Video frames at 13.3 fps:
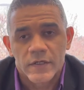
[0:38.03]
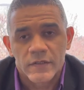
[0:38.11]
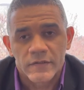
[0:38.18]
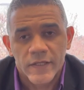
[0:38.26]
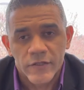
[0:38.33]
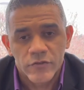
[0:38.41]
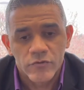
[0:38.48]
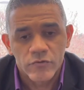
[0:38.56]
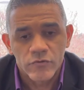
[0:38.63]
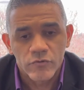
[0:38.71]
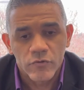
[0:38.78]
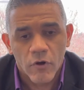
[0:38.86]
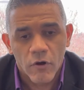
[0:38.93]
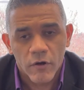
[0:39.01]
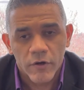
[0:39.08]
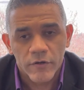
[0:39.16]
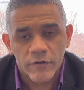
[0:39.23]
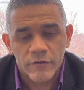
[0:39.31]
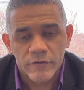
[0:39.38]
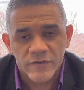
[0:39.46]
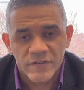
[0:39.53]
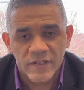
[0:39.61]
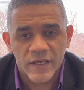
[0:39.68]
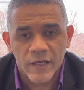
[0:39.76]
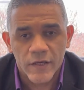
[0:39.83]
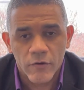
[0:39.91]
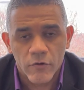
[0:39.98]
that you are
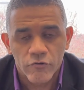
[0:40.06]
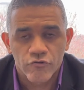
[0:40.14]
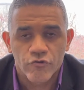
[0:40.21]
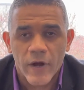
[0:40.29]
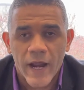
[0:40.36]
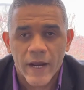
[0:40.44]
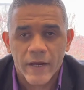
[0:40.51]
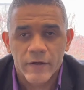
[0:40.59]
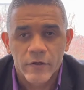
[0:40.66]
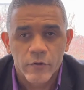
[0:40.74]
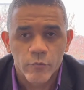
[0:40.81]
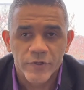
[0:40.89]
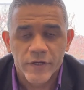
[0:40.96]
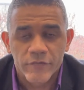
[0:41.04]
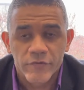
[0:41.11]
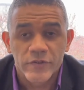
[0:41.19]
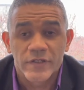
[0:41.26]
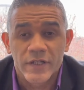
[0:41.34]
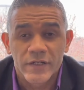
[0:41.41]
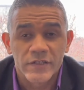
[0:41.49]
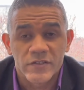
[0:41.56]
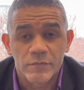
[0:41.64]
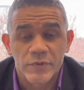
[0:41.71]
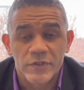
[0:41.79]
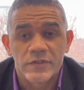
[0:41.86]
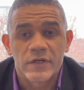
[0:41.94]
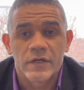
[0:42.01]
staying on track with everything that needs to
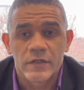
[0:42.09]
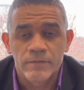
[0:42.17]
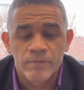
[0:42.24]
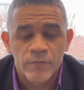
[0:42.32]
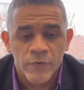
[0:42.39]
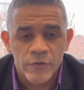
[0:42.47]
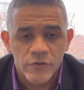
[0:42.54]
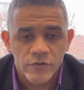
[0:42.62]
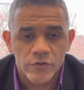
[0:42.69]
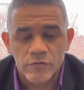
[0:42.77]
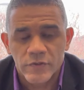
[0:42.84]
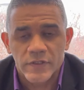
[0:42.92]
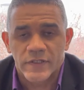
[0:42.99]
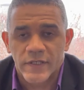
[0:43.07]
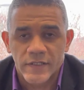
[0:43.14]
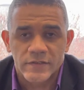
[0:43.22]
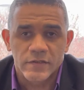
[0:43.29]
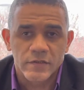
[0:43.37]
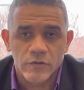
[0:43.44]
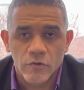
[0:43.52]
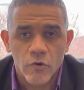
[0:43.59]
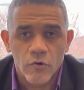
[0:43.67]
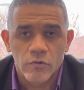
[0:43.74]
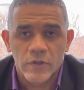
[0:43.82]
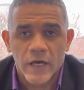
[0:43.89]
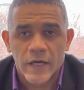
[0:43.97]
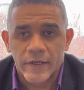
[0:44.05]
be done so you can get to the goal
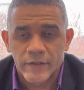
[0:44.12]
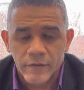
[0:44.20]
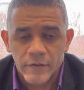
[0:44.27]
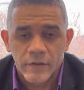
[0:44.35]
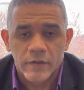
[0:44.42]
line